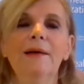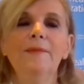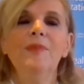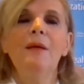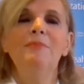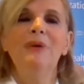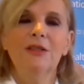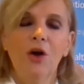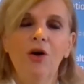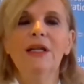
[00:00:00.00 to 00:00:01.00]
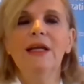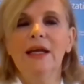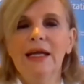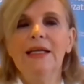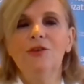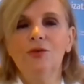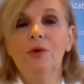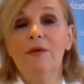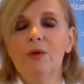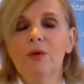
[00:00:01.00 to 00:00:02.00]
there, but calling again
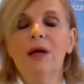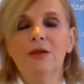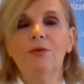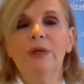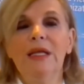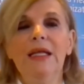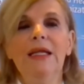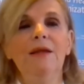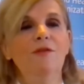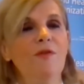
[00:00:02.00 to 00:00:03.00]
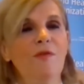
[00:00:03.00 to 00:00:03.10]
to everyone to be